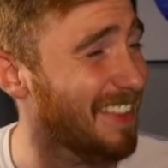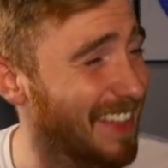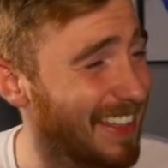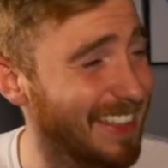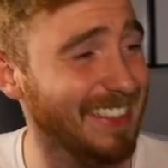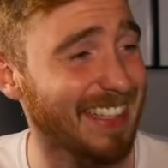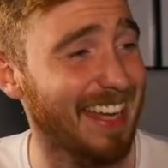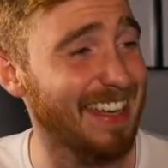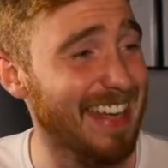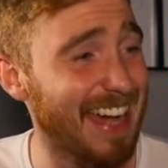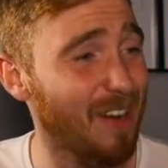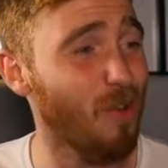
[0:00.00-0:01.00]
theaters are
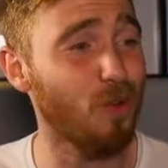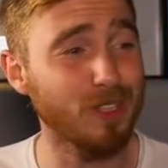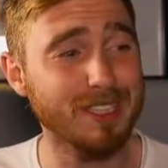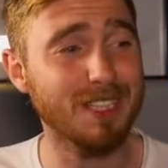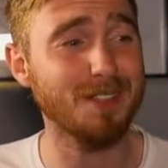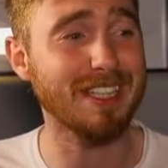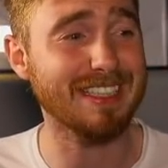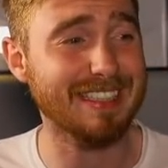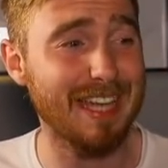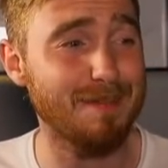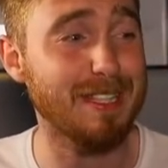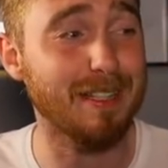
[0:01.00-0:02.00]
now also
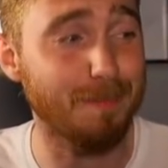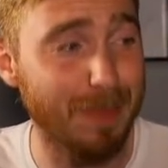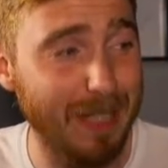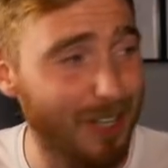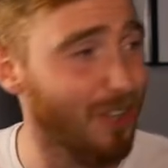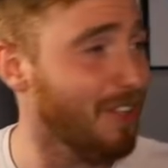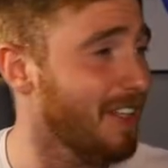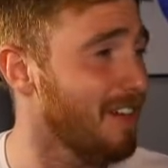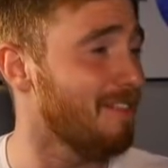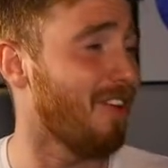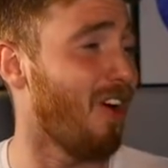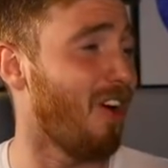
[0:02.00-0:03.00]
accepting Bitcoin for